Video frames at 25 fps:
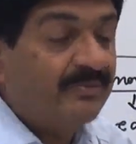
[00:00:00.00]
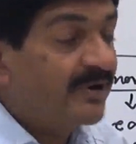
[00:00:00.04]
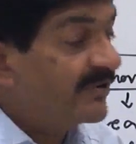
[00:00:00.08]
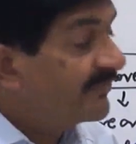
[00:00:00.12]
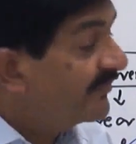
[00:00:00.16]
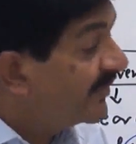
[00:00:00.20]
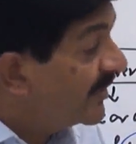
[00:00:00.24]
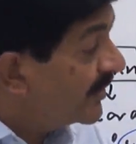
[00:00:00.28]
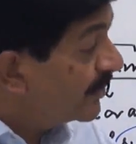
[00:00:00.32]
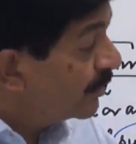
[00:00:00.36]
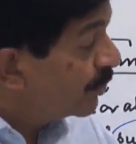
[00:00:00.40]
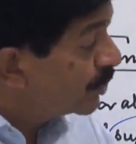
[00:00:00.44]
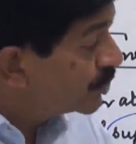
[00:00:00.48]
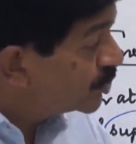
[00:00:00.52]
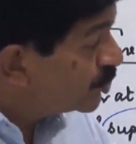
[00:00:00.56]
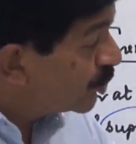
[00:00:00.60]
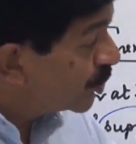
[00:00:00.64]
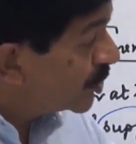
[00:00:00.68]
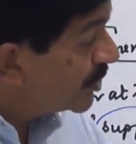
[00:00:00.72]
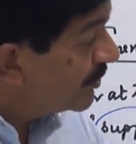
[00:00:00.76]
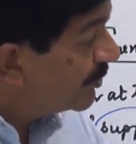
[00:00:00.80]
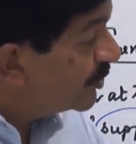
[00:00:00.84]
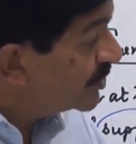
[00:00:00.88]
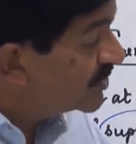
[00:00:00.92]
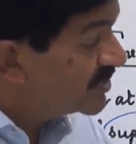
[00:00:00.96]
but we are not
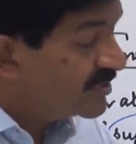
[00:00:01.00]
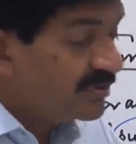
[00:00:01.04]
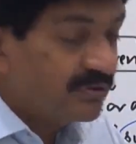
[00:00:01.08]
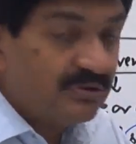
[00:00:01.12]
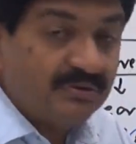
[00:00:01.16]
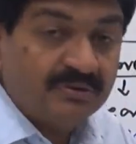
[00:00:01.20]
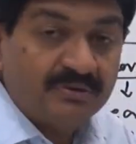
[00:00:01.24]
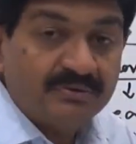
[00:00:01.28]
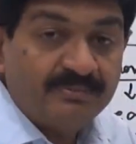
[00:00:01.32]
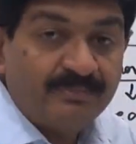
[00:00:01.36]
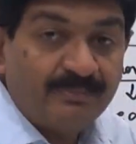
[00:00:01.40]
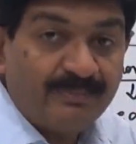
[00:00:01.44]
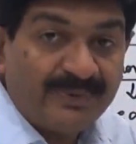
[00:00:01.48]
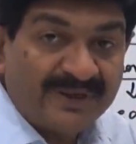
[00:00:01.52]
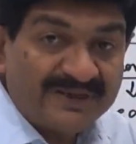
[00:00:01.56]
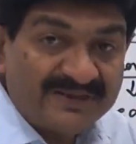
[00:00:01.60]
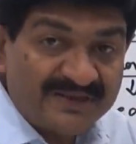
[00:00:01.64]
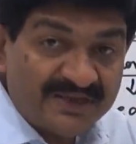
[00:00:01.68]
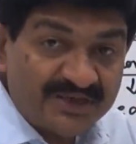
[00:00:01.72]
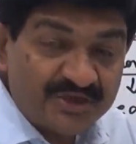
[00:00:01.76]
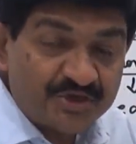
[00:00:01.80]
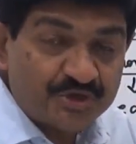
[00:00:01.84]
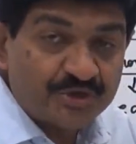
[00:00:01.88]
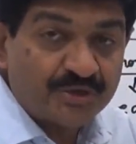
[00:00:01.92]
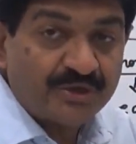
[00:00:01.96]
talking about the
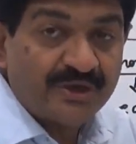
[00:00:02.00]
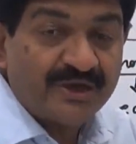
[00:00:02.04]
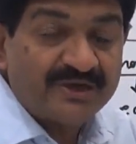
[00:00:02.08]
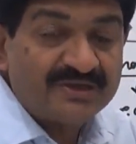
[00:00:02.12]
possession